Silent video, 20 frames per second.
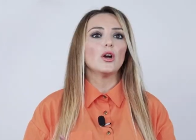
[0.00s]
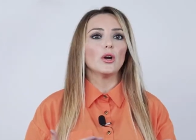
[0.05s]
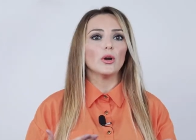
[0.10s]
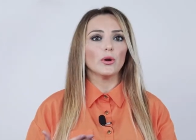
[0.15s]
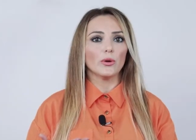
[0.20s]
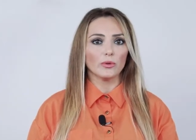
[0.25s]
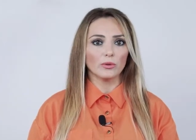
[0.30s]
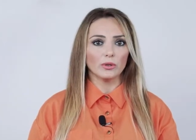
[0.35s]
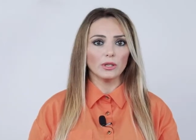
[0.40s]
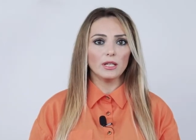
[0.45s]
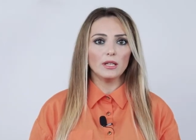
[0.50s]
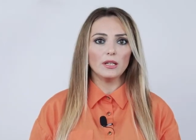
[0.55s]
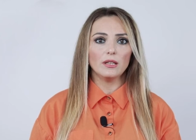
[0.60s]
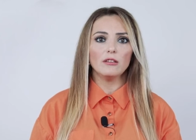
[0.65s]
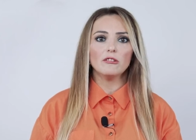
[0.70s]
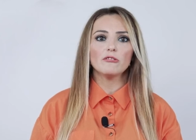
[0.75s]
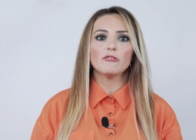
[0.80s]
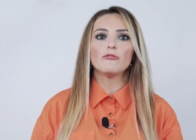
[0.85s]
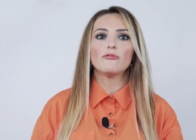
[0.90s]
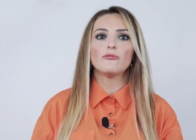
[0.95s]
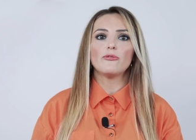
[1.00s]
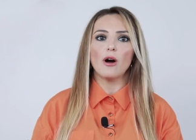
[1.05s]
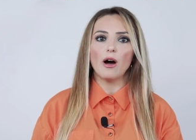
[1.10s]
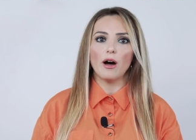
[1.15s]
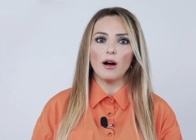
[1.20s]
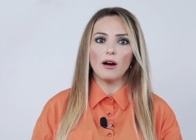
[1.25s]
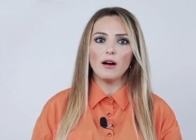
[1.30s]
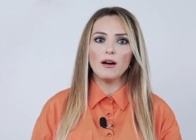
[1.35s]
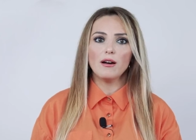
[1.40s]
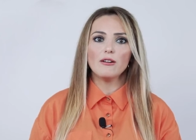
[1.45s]
Early,
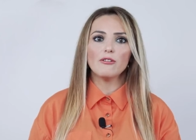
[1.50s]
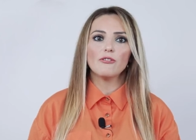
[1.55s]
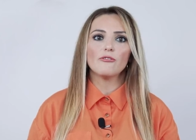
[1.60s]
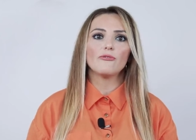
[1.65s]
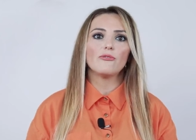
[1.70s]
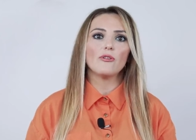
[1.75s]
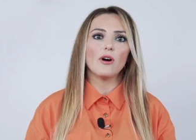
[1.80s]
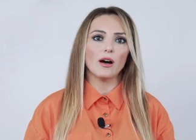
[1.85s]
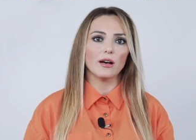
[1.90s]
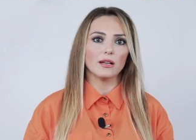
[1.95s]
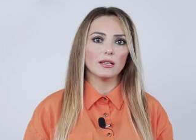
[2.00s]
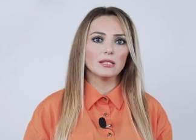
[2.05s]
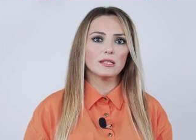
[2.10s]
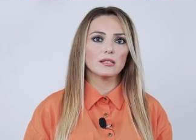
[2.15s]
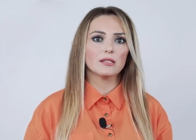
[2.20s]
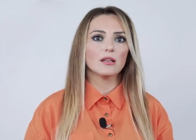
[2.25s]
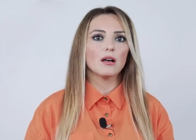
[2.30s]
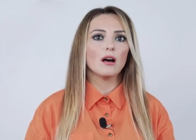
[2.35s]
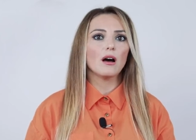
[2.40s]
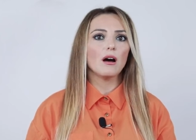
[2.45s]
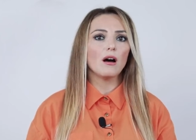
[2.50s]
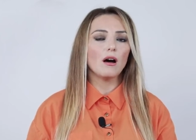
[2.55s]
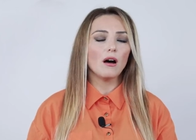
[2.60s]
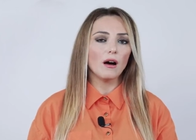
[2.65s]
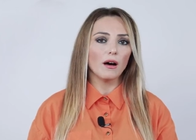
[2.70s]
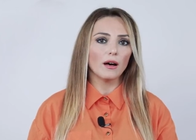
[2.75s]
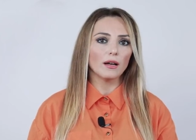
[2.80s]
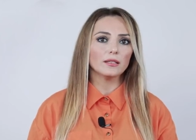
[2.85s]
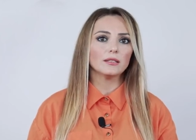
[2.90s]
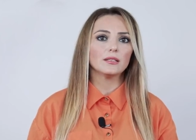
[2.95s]
far, fast,
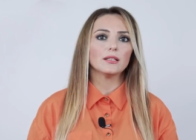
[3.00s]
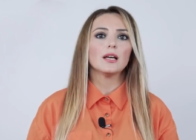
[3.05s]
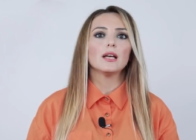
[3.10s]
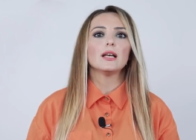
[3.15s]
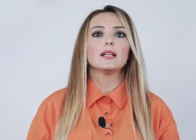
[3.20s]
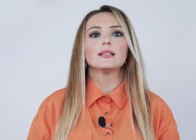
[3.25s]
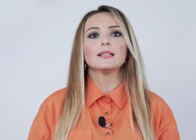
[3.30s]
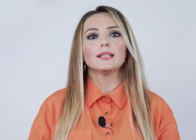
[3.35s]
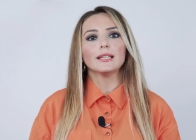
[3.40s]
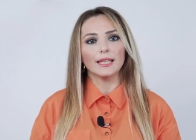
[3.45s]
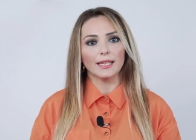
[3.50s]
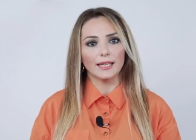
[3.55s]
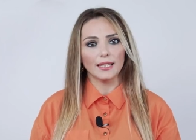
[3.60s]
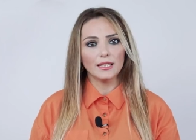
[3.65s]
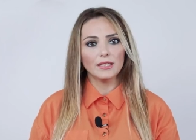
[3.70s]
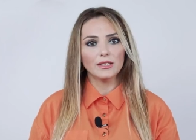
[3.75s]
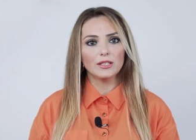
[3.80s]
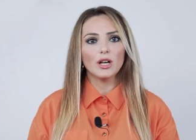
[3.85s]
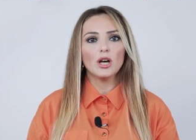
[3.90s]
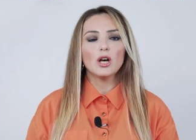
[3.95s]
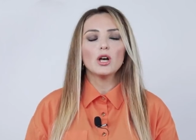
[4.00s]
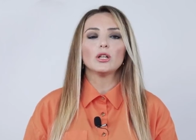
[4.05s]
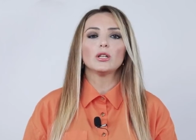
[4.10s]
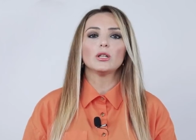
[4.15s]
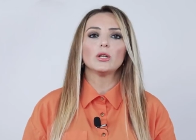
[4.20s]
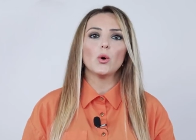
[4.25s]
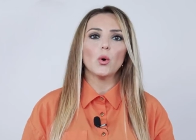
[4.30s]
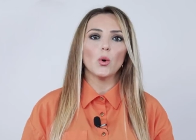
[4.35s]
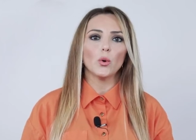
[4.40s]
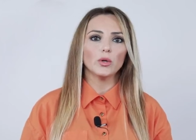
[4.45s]
hard, late,
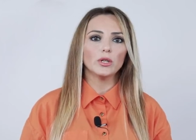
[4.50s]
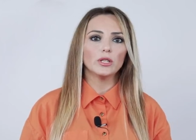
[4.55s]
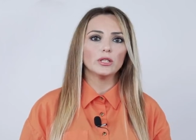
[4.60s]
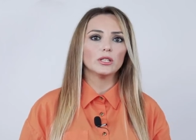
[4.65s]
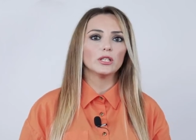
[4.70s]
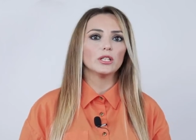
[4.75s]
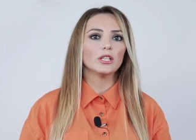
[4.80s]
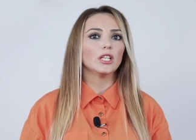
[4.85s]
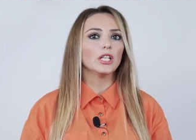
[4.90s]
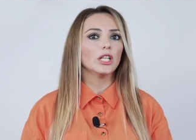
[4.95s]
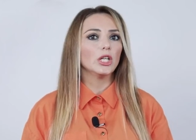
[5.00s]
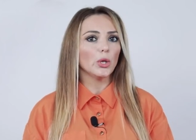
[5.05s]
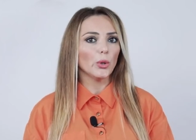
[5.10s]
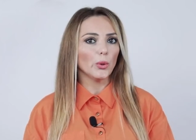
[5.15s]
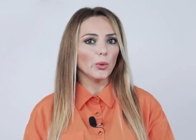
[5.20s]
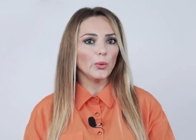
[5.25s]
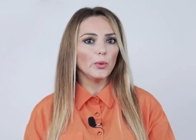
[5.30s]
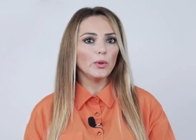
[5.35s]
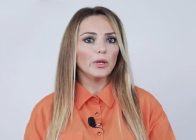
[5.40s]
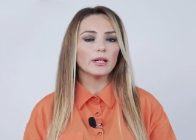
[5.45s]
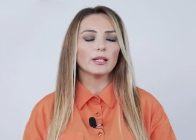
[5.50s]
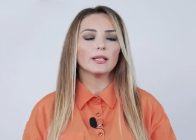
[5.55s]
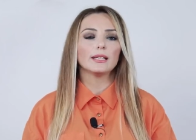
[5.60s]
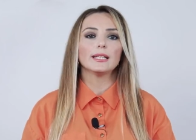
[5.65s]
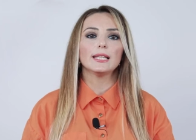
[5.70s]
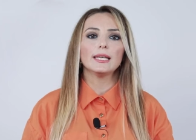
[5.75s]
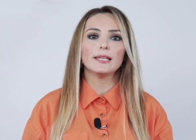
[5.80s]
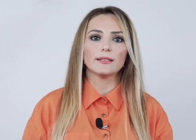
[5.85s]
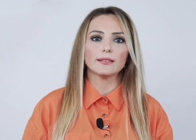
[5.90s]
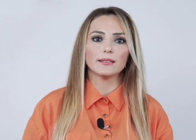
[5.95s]
long, low,
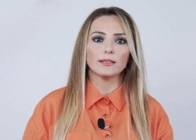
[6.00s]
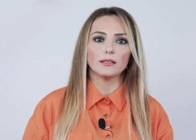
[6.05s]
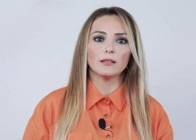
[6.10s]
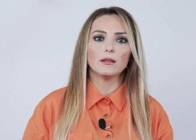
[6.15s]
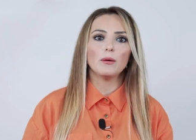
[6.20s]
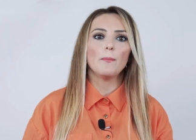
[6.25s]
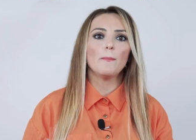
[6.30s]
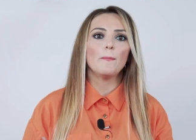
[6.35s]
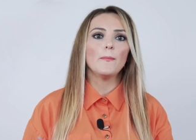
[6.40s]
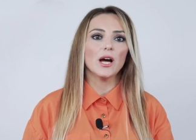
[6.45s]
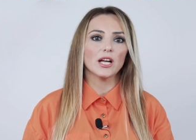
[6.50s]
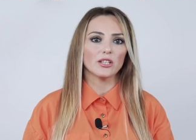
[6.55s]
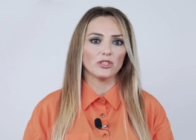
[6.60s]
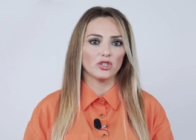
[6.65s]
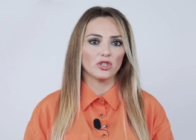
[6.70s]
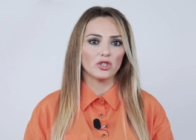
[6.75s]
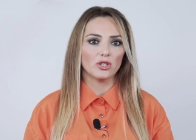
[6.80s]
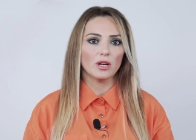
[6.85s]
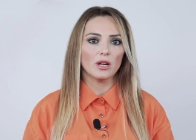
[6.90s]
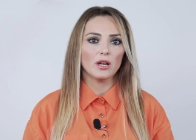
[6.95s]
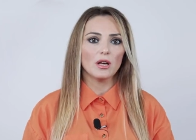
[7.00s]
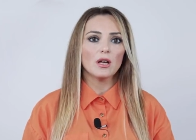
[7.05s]
little, much.